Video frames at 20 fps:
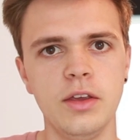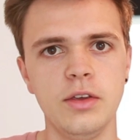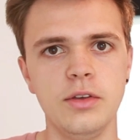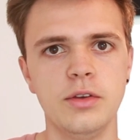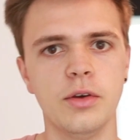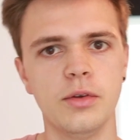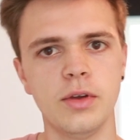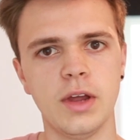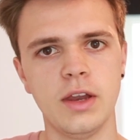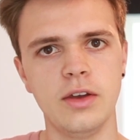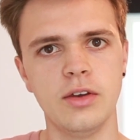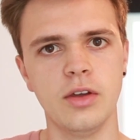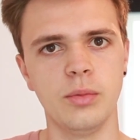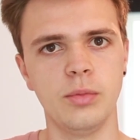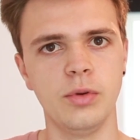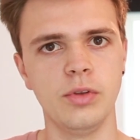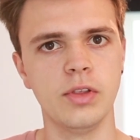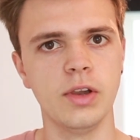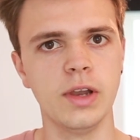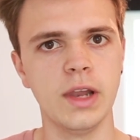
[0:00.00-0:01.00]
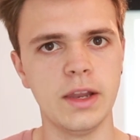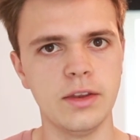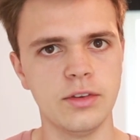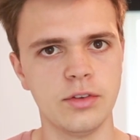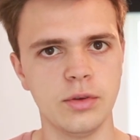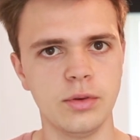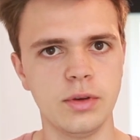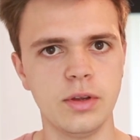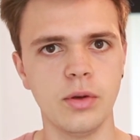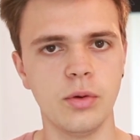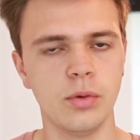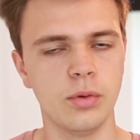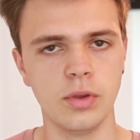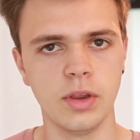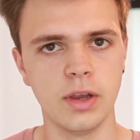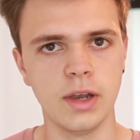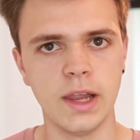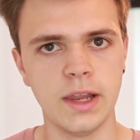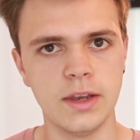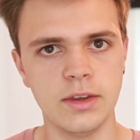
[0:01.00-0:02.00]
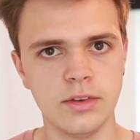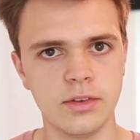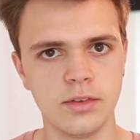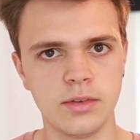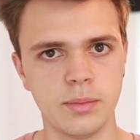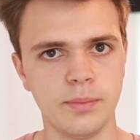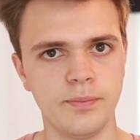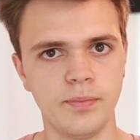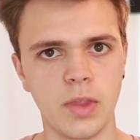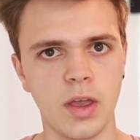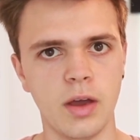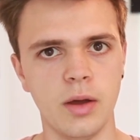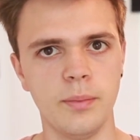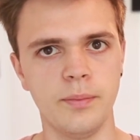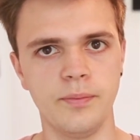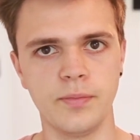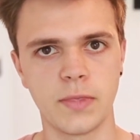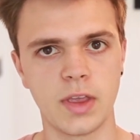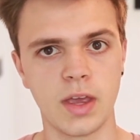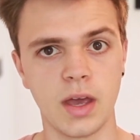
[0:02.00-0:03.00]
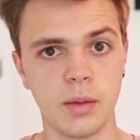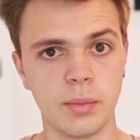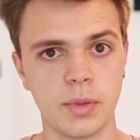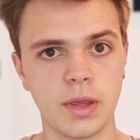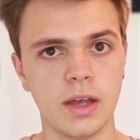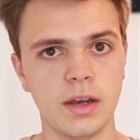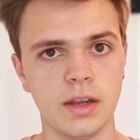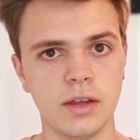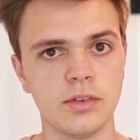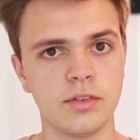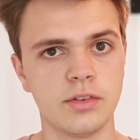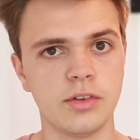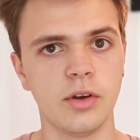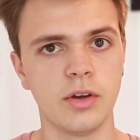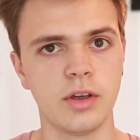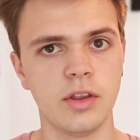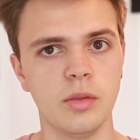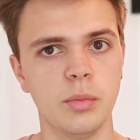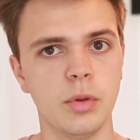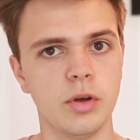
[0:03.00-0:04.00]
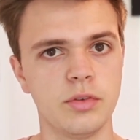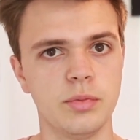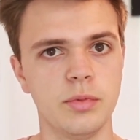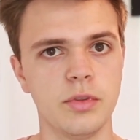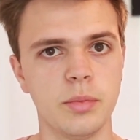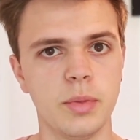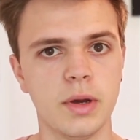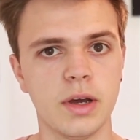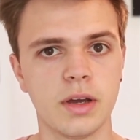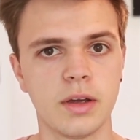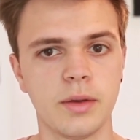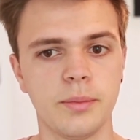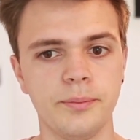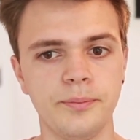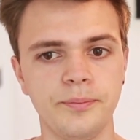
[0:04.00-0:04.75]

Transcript: you don't end up with the lens hood or the lens cap getting stuck in the bottom of the bag.